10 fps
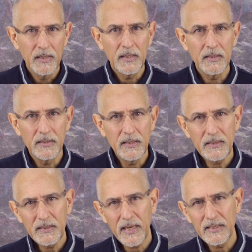In
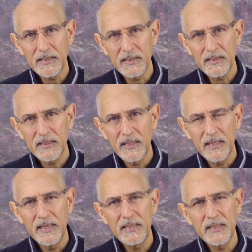these cases,
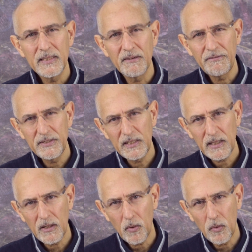it is the
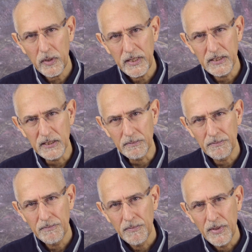physical organism
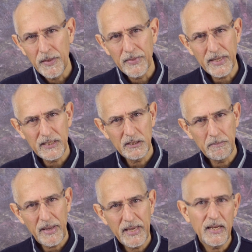that is
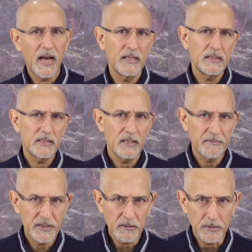made
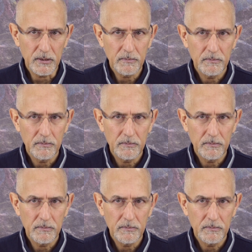unserviceable,